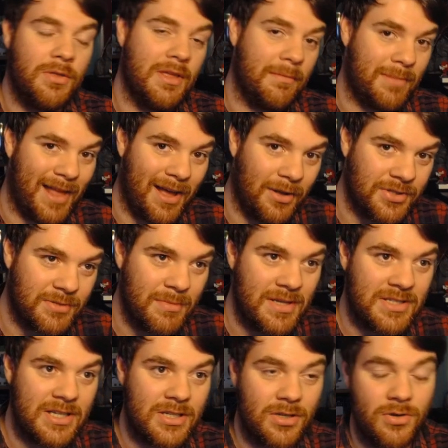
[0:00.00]
play
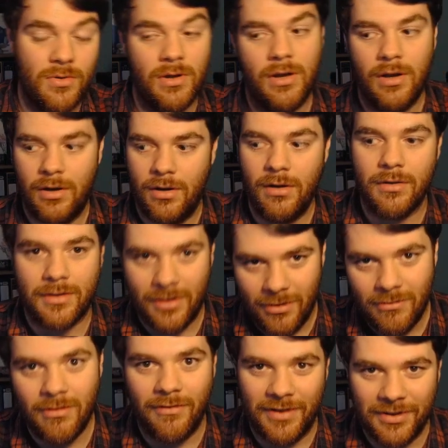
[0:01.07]
Altemisia to look,
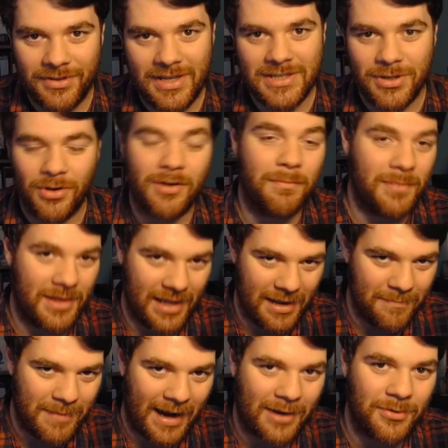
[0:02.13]
reveal Nidhogg, play
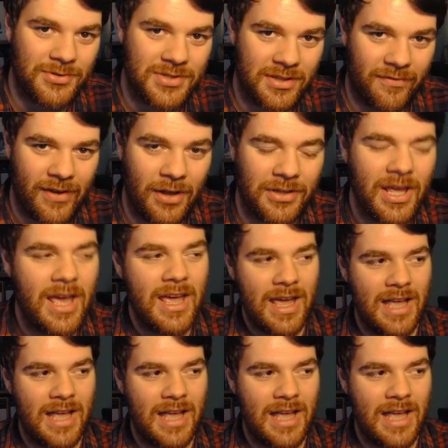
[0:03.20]
him back onto the field.